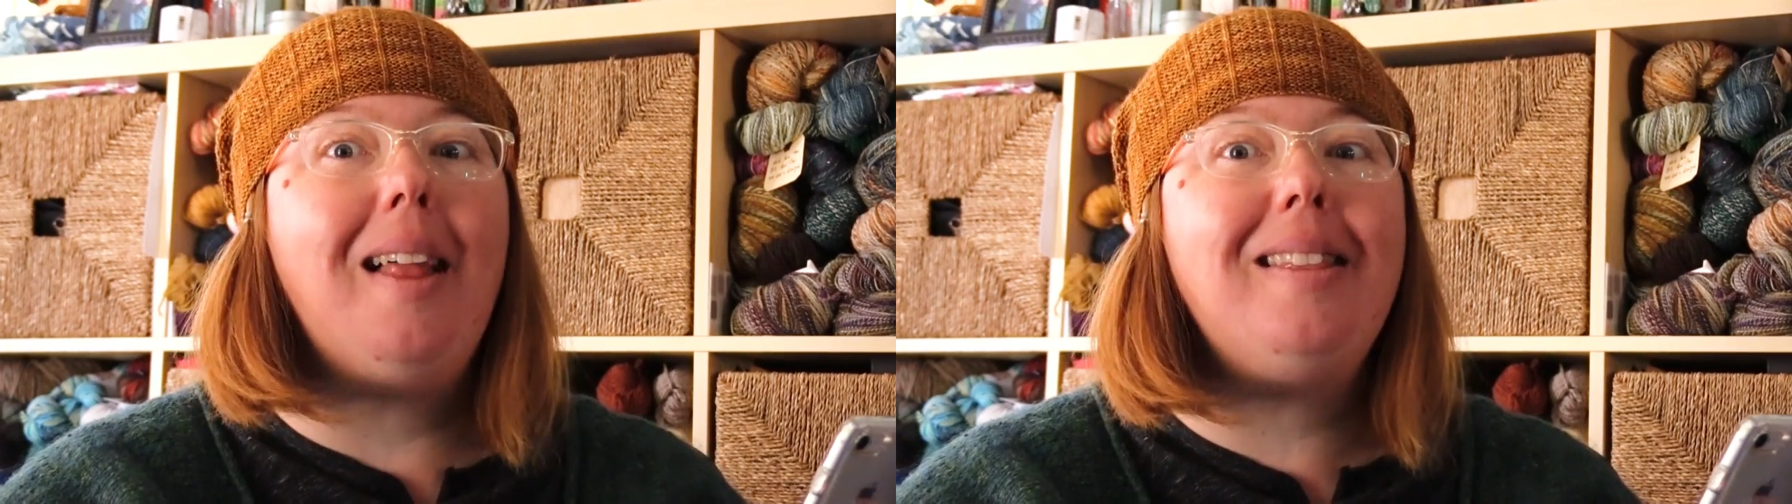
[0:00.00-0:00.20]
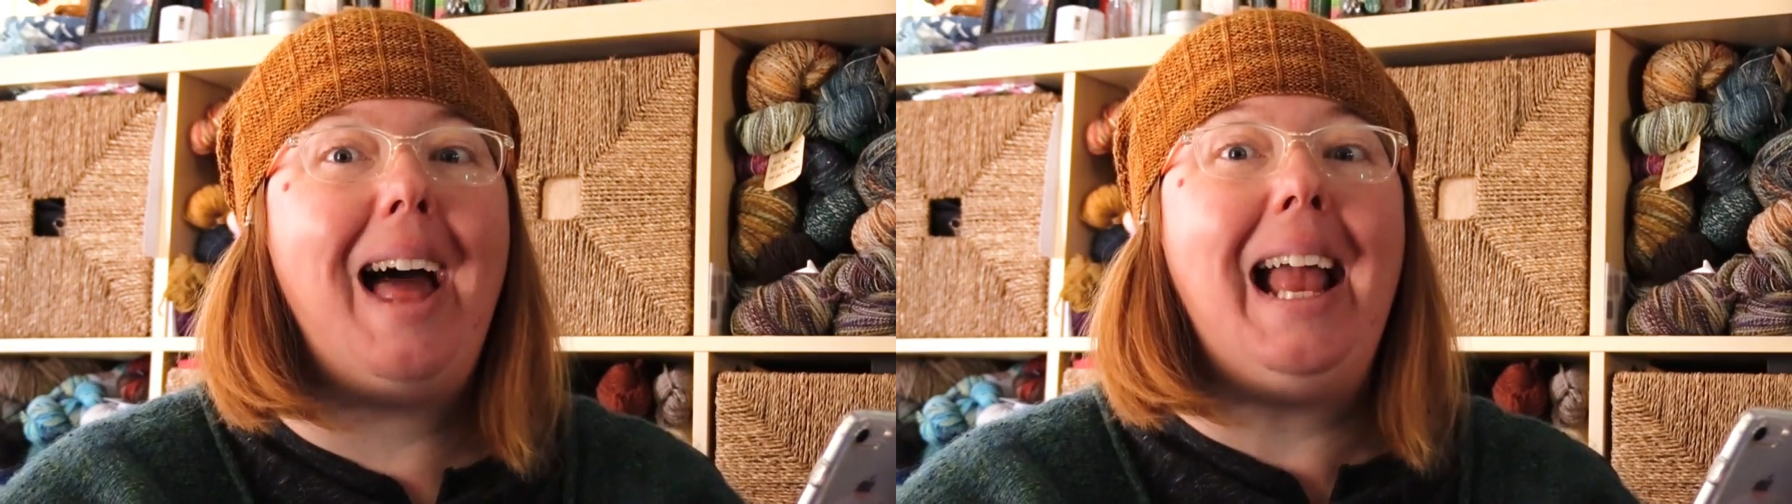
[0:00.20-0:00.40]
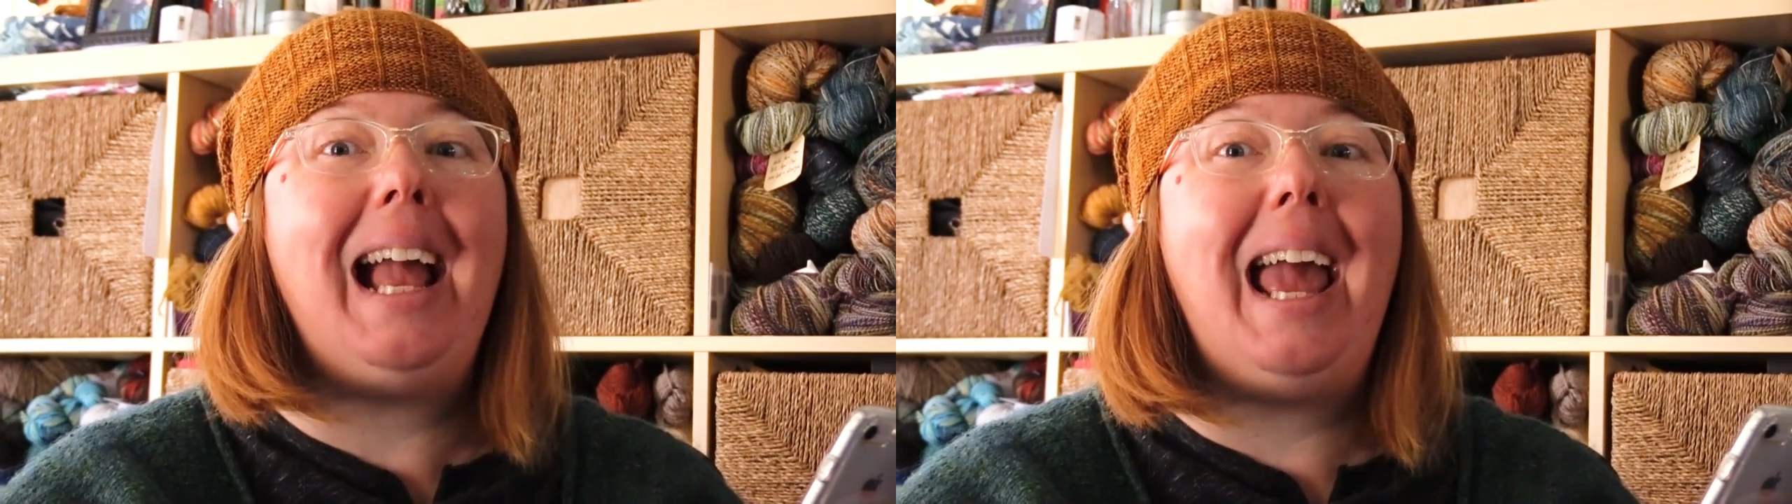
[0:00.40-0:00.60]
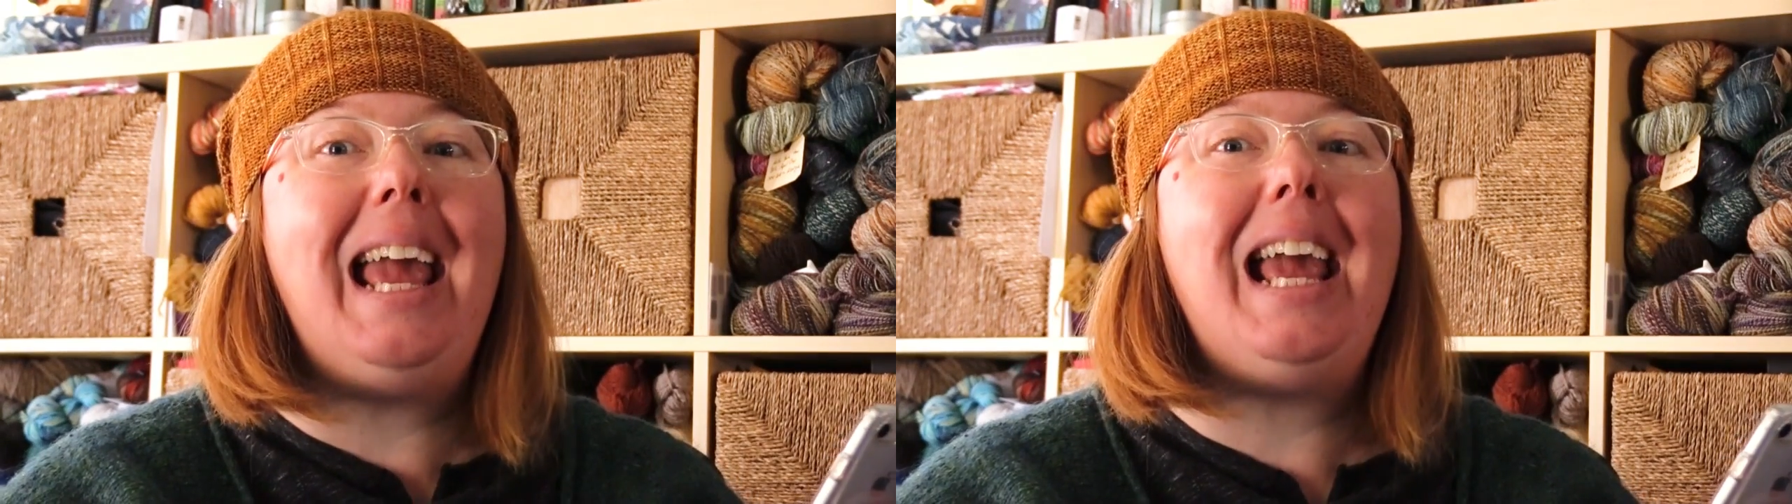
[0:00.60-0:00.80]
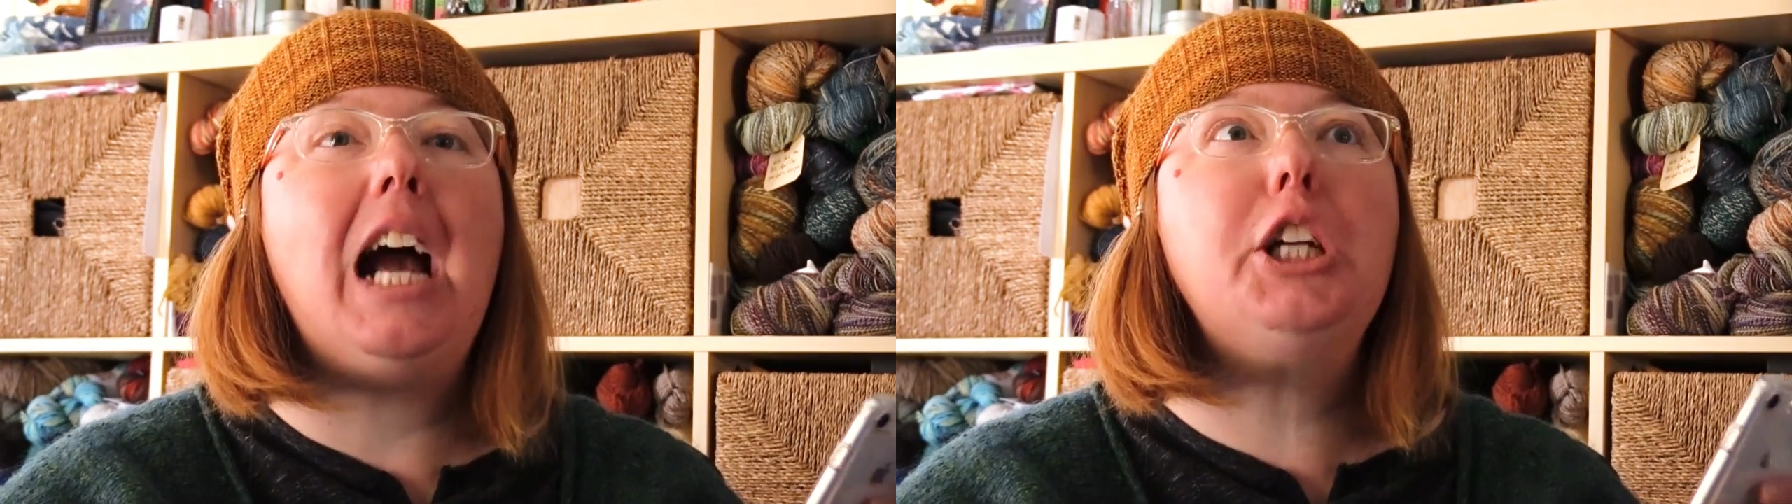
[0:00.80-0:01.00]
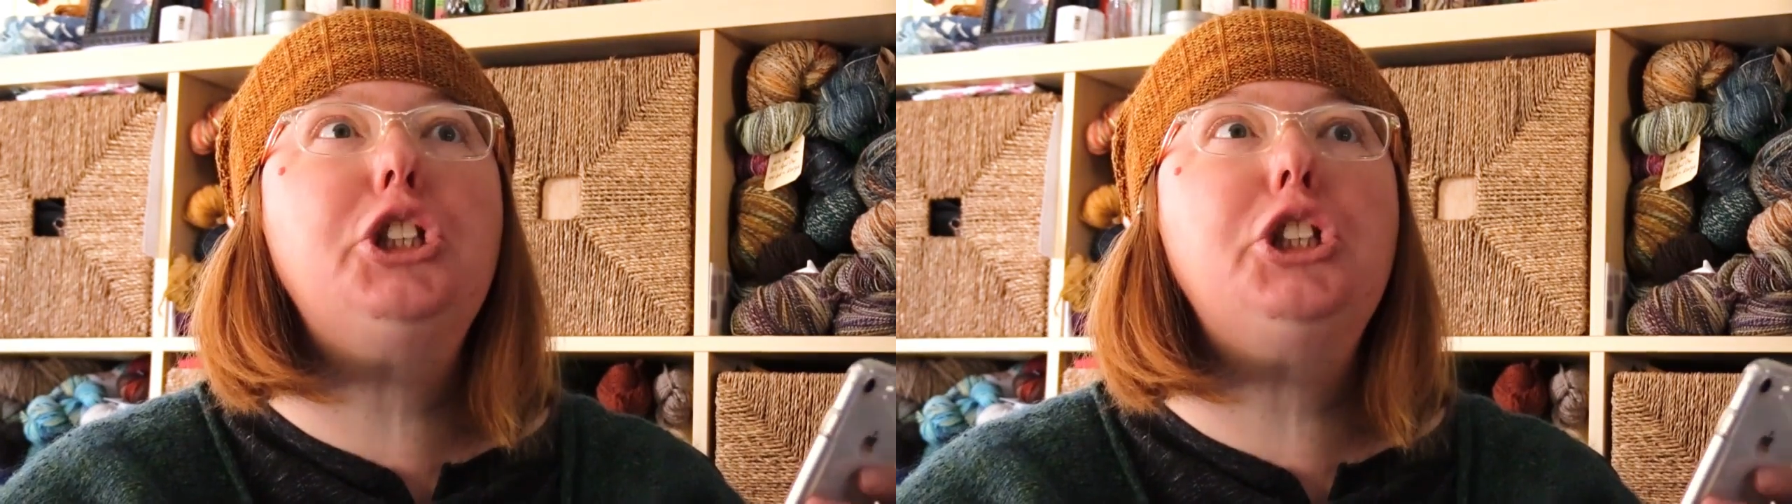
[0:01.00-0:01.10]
like a